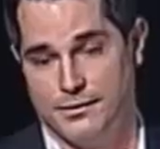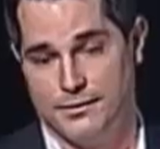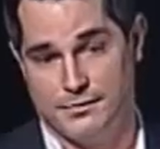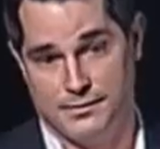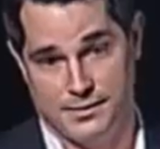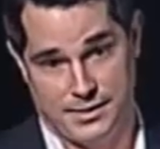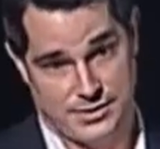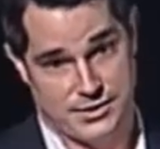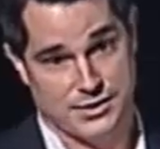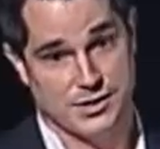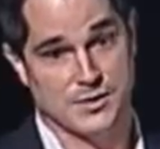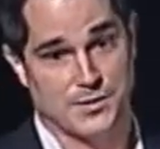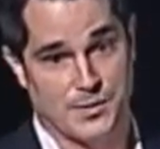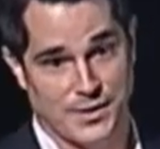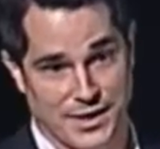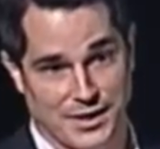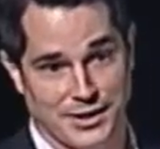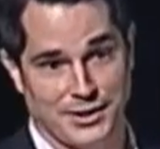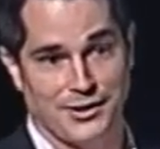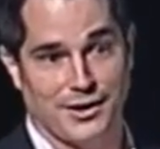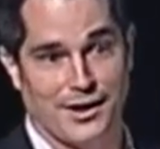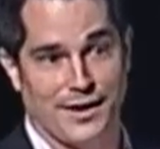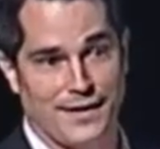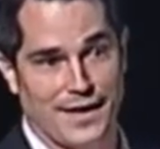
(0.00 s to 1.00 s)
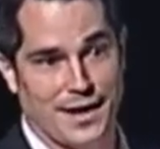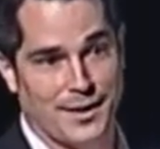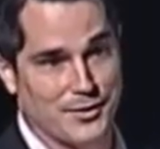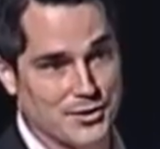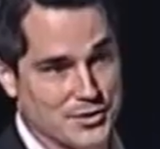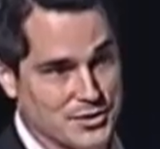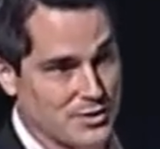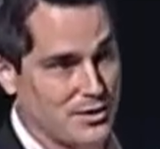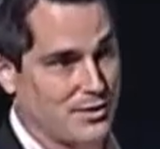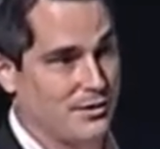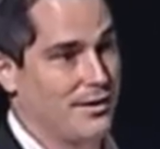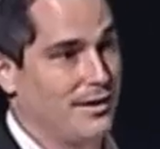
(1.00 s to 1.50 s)
Let's just be clear on that. I'm
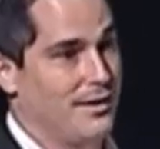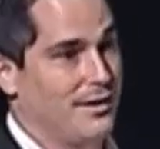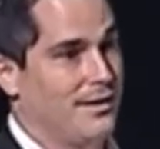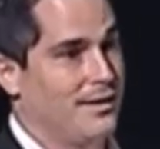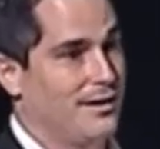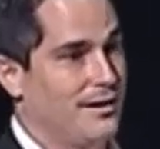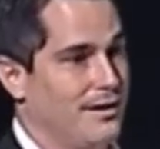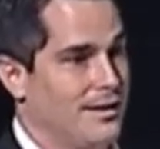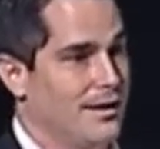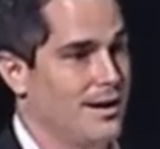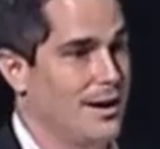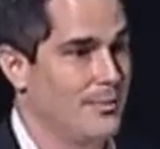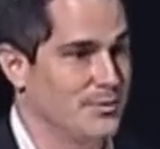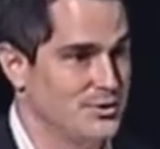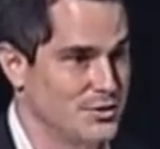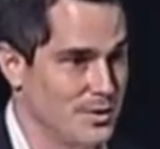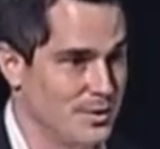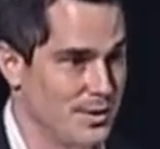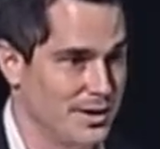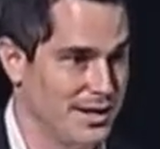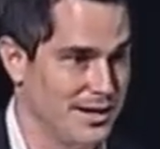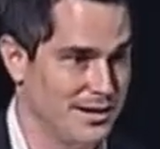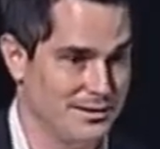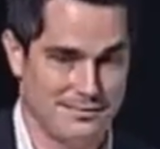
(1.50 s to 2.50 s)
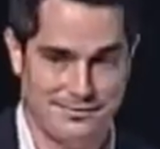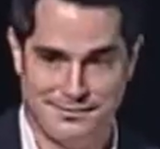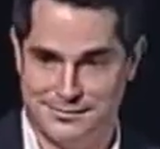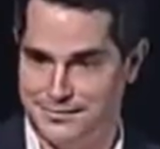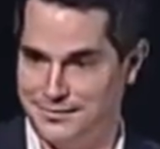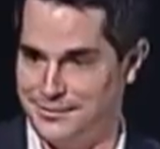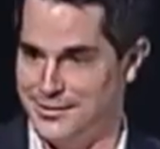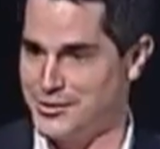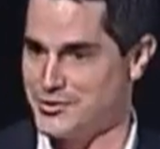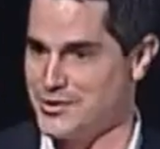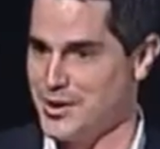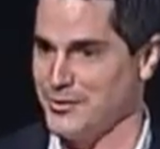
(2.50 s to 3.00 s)
sure I'm going to get
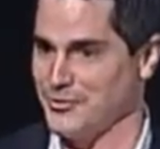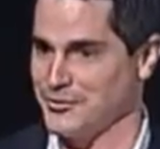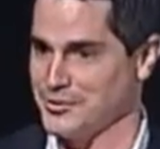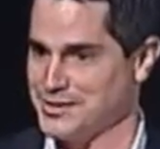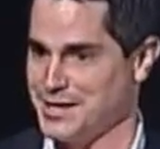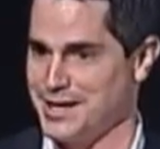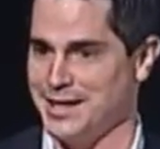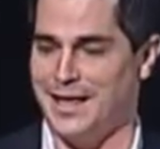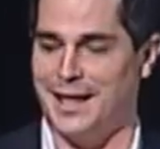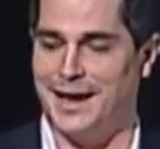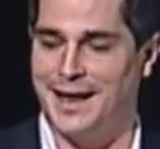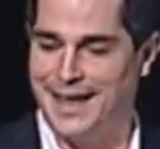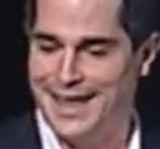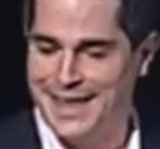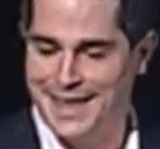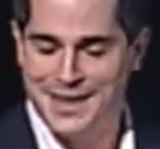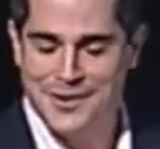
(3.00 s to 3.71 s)
in trouble for saying that.